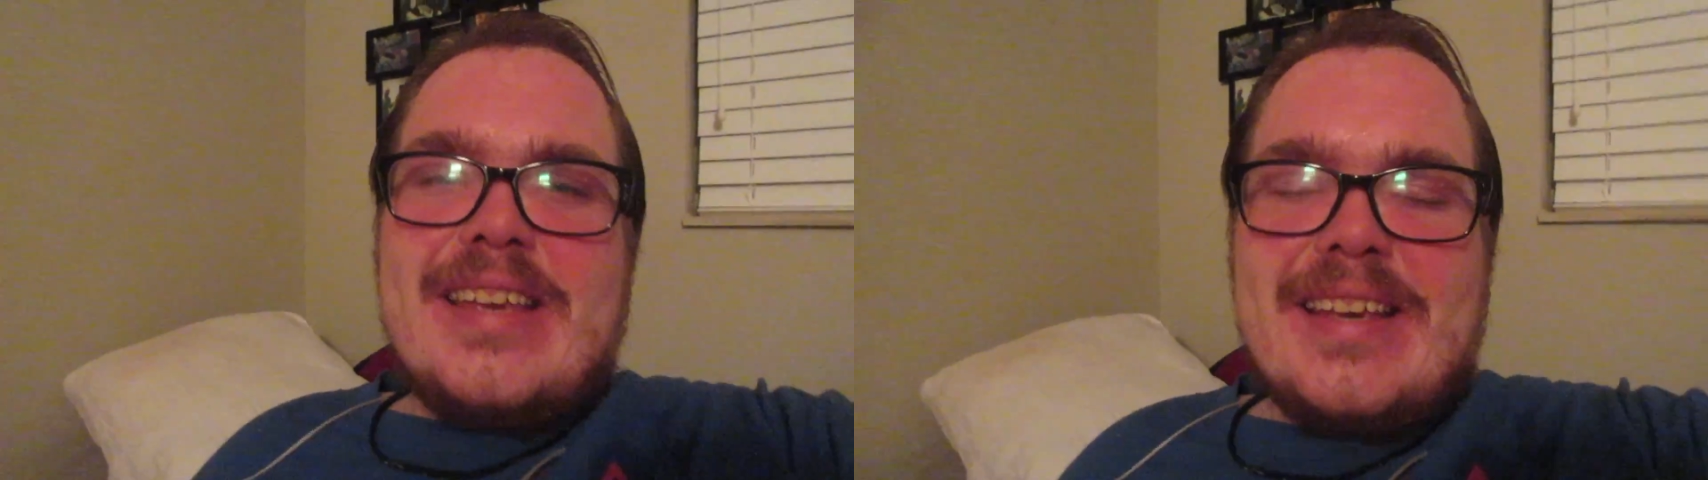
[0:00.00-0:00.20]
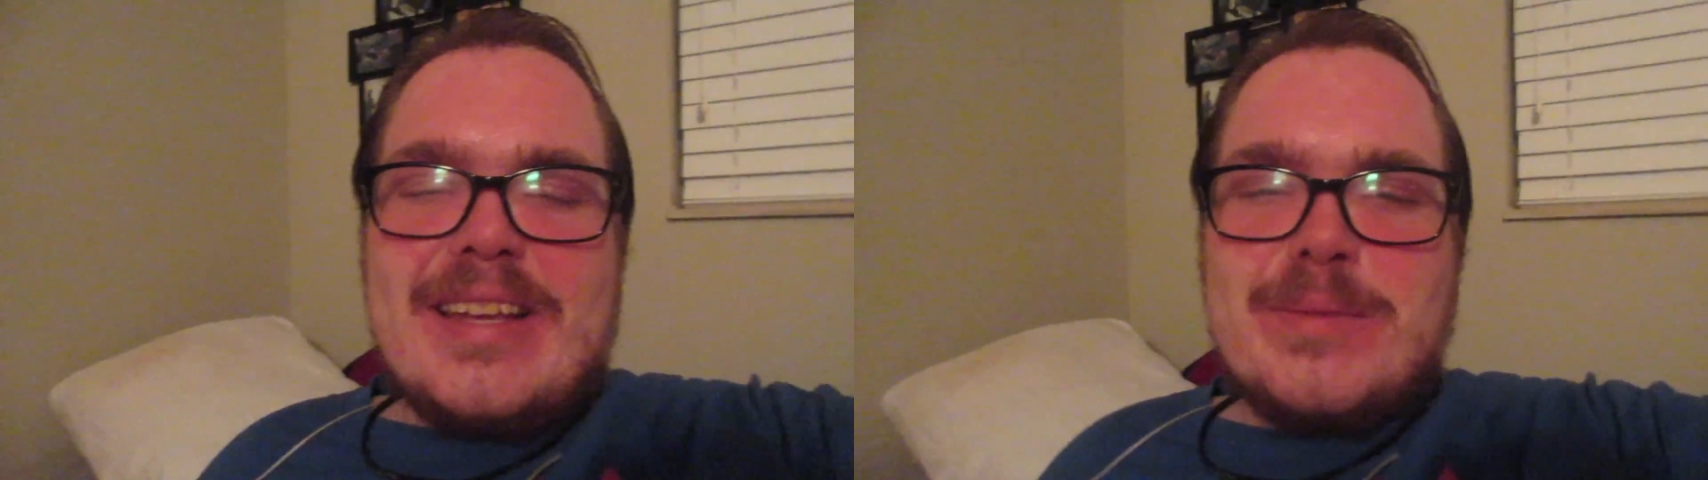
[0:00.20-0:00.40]

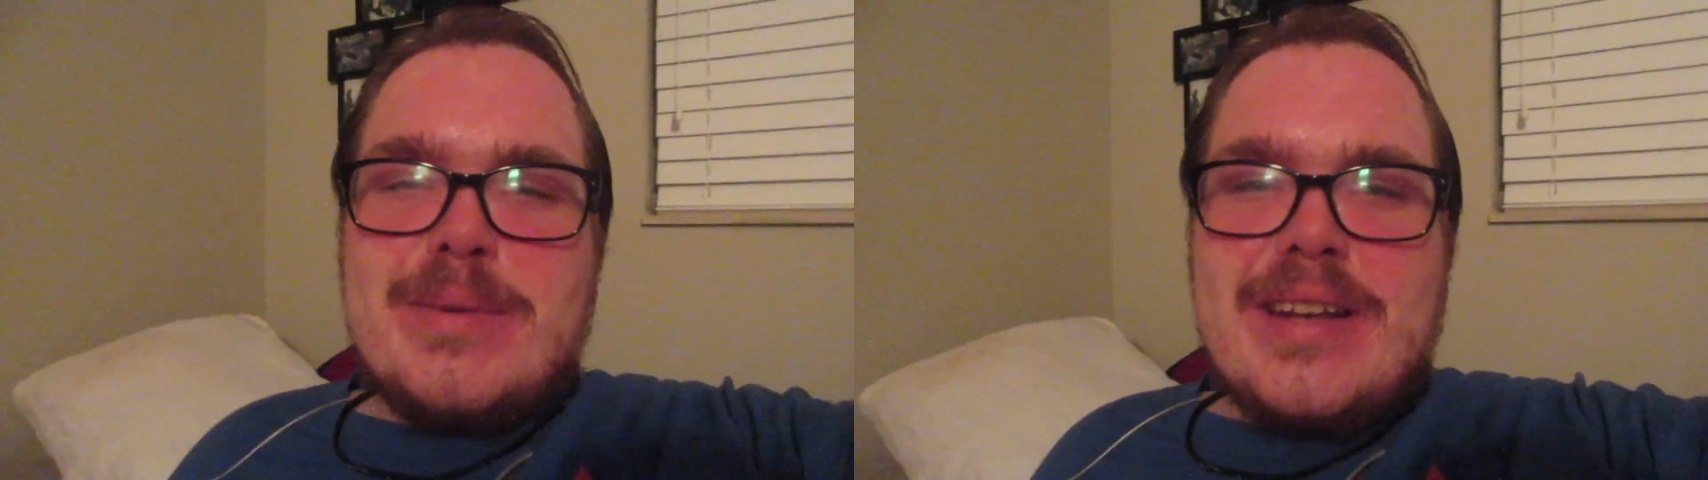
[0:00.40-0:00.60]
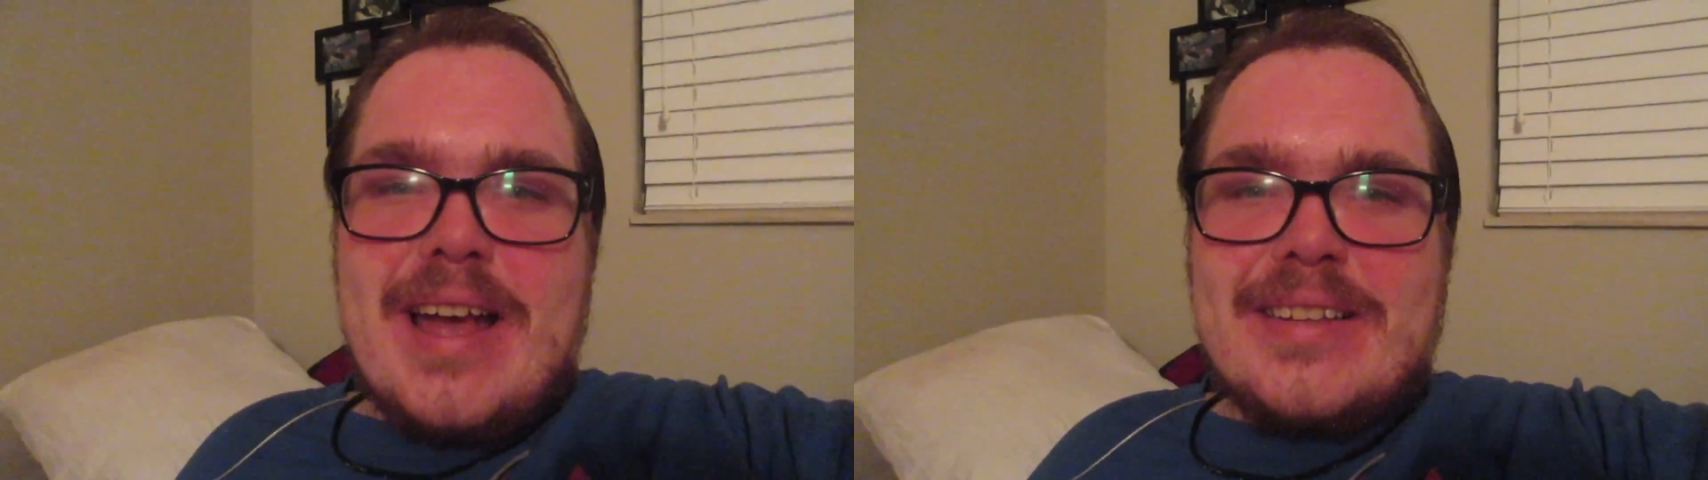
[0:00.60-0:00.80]
He has
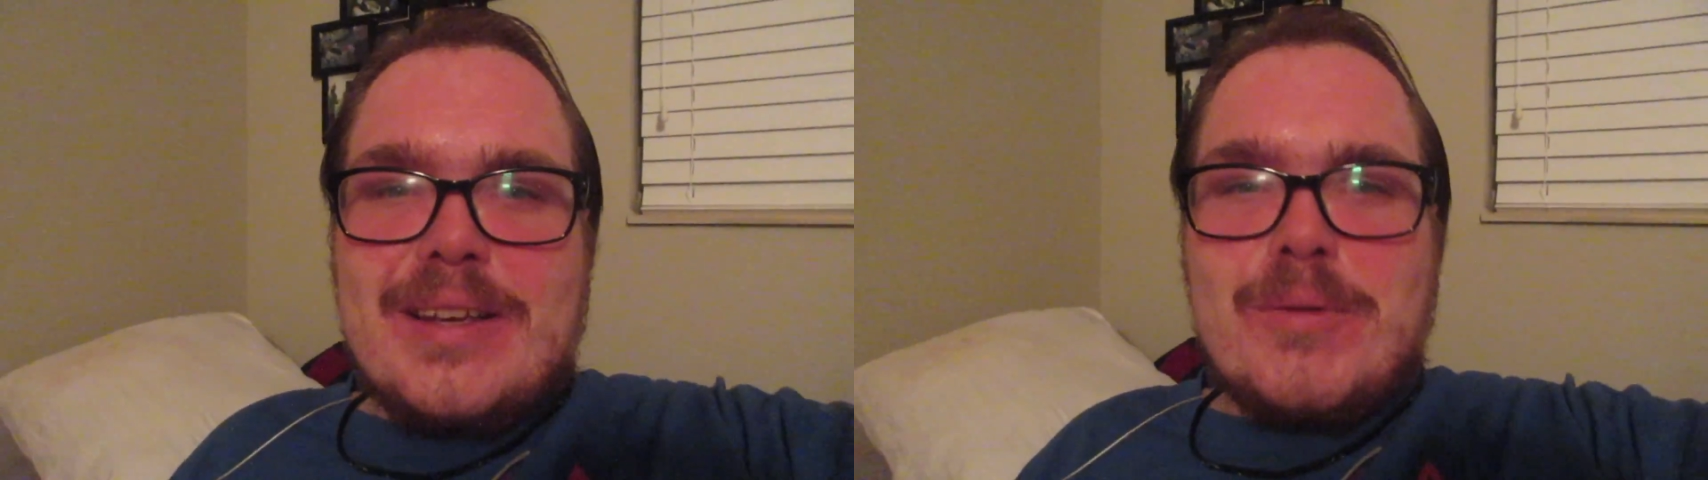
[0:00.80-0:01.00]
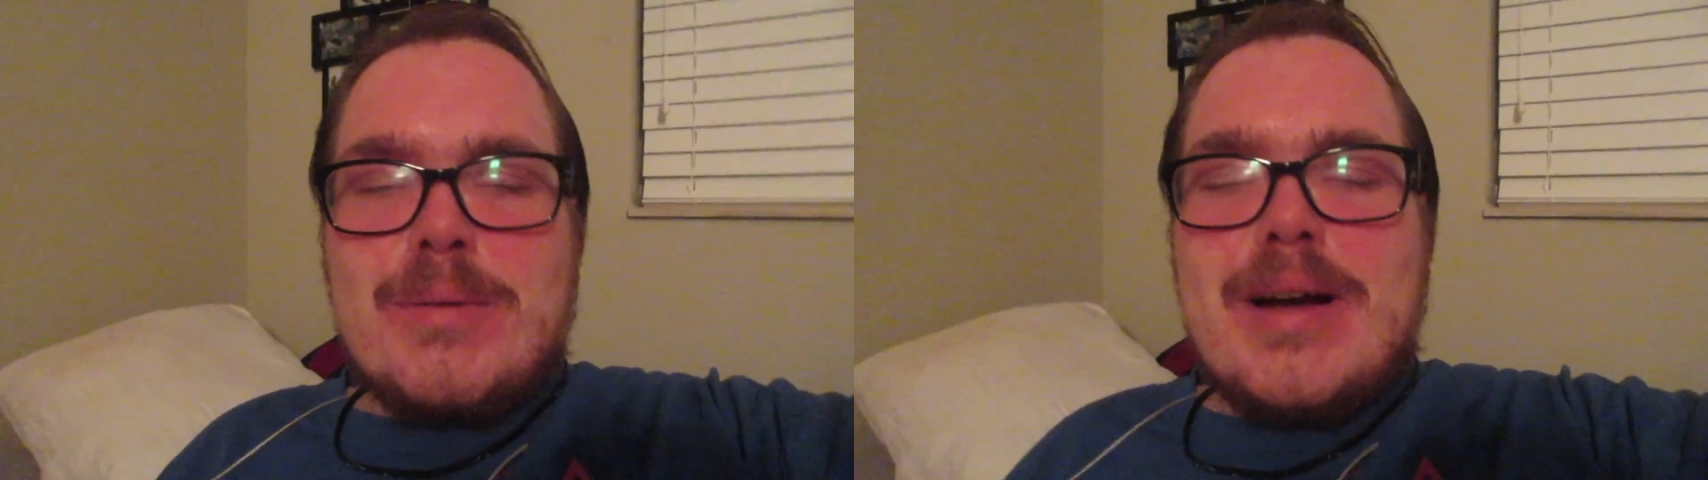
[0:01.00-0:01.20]
been
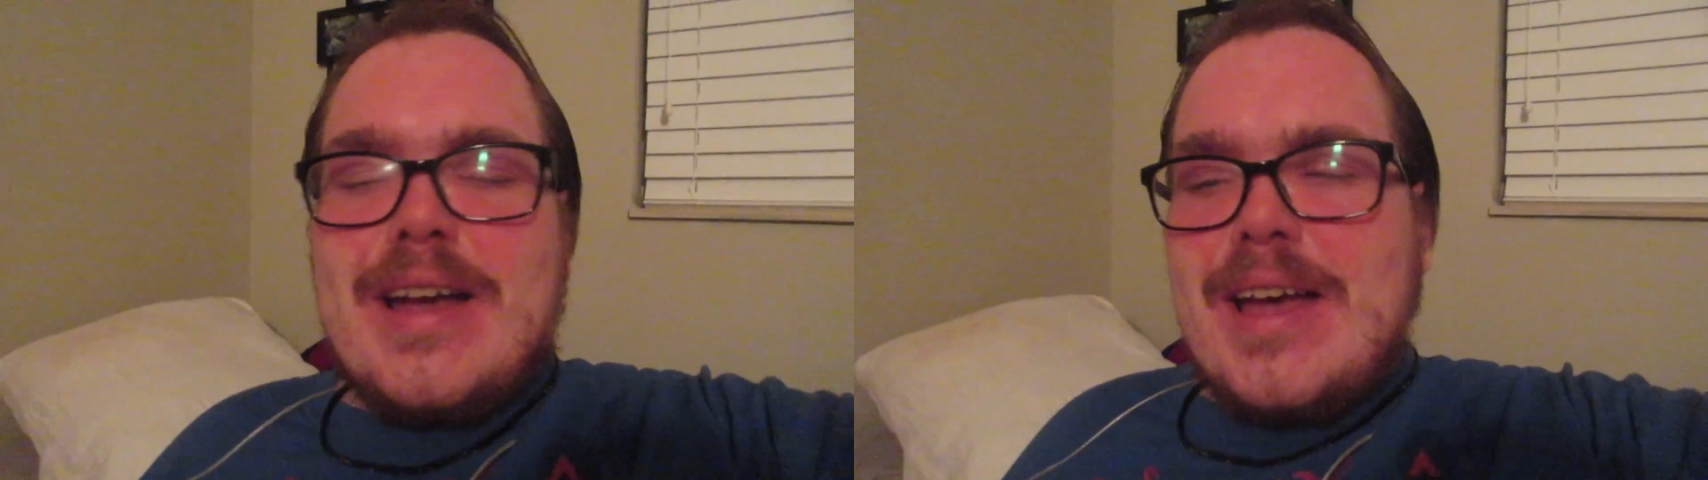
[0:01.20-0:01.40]
asking where my